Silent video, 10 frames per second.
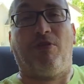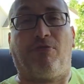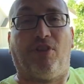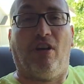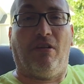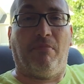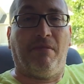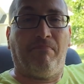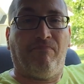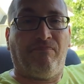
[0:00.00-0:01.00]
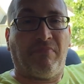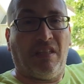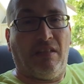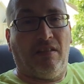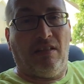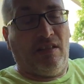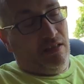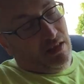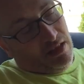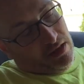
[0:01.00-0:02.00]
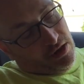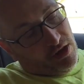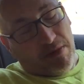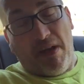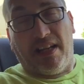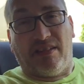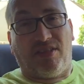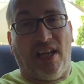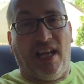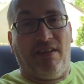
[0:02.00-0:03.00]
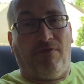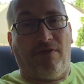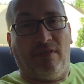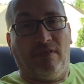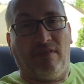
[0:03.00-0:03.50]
your thumb. You can make it safe.